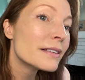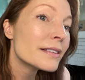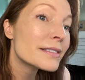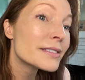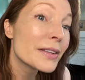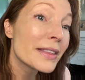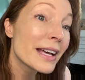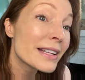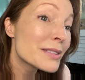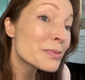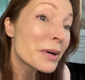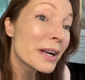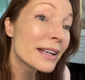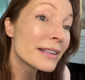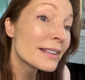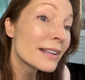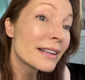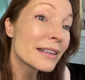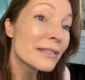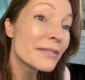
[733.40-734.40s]
So that's what I
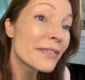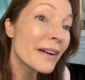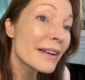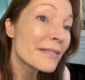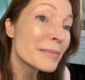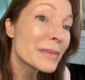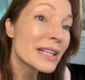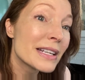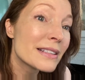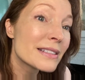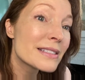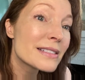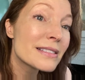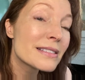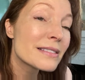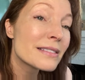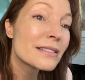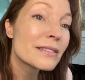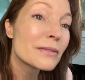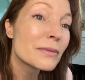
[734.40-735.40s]
did in five
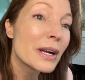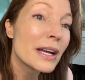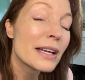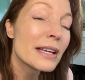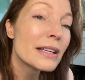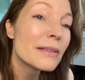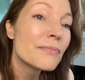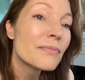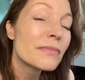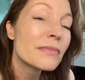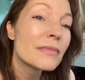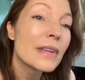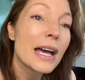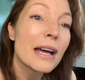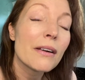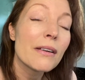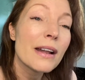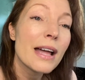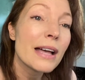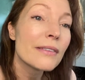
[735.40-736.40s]
minutes, right?
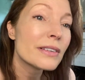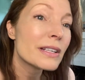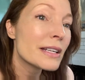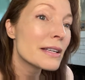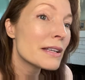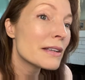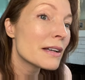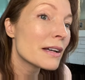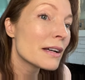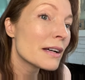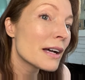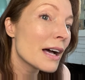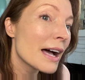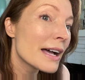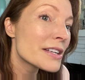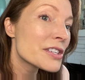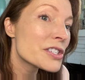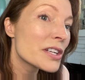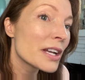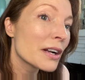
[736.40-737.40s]
I don't have any uh,
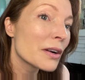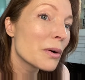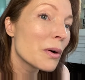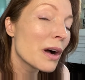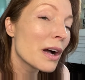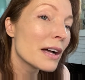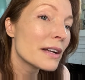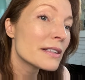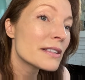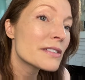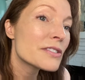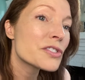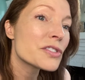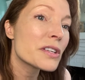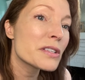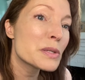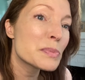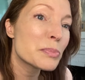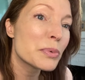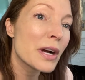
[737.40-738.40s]
eyeshadow on,
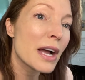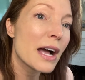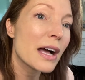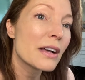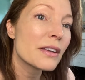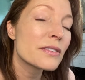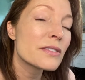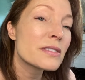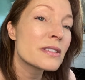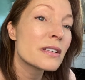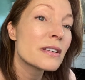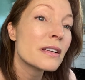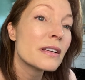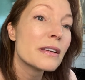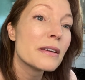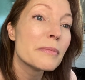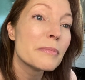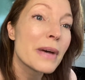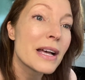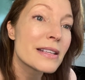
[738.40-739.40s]
just brows,
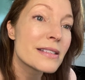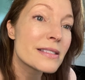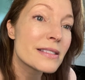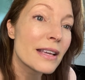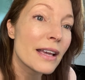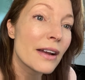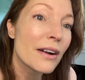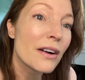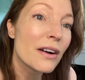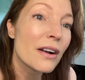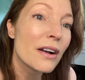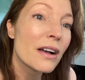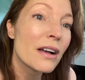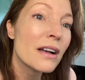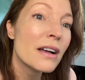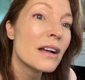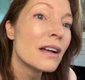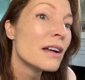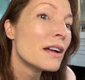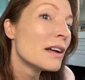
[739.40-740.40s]
mascara,
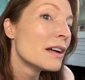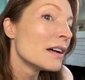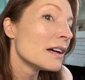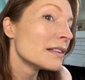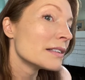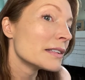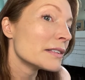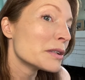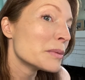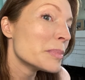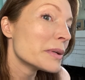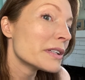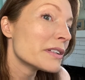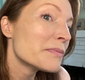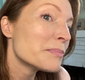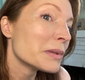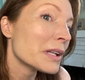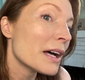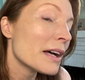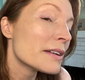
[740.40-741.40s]
a little bit
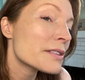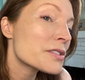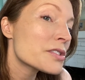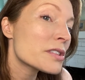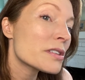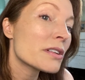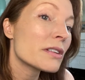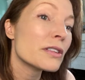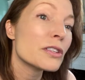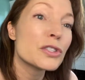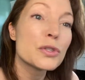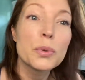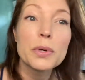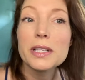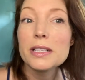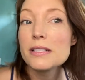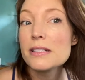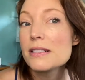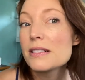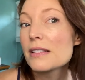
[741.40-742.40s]
of blush, the
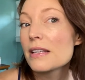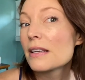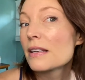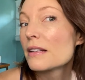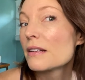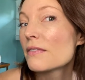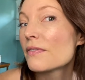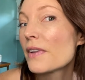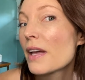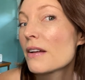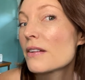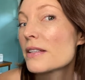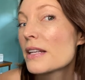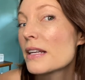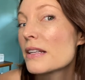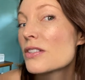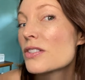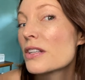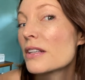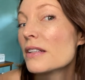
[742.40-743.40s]
Twin Skin
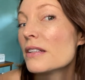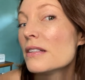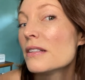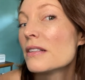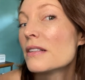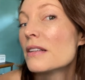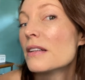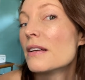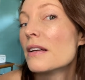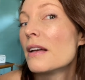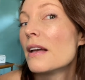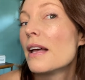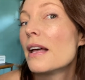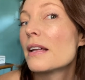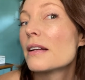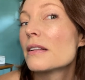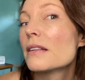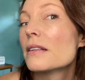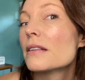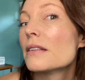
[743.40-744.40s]
Foundation,
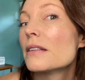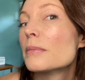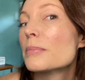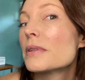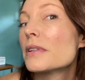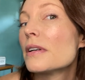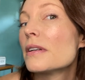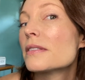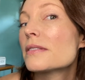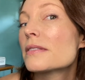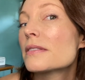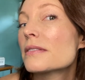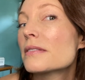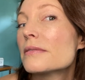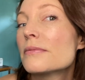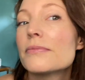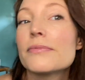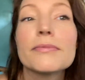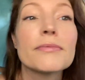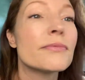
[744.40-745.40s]
and a little lip gloss.
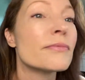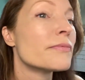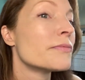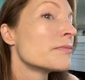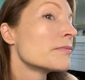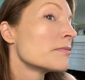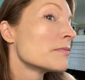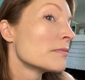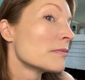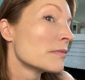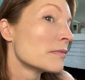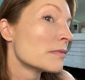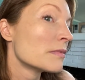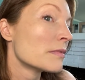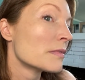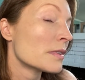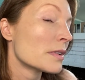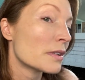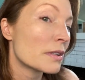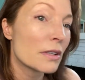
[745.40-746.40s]

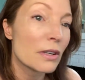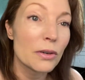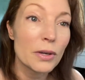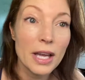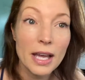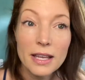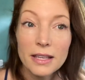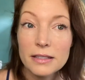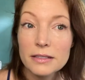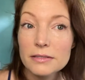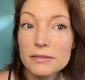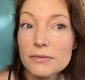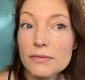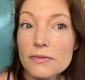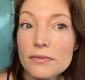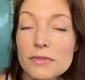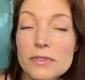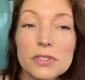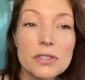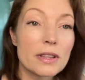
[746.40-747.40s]
Okay?
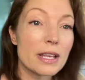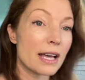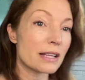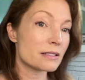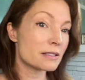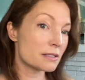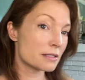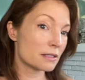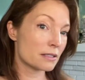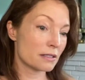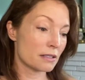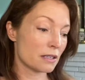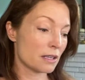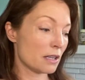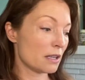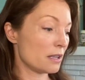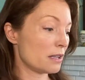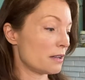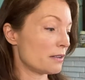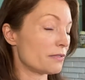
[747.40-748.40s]
So that's
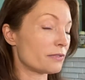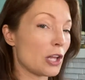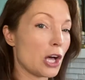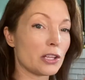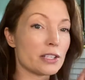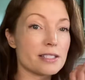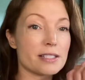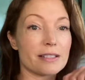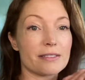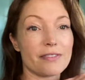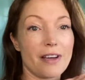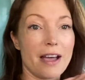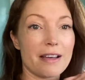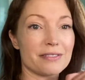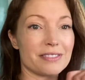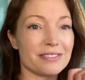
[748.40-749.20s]
flawless in five.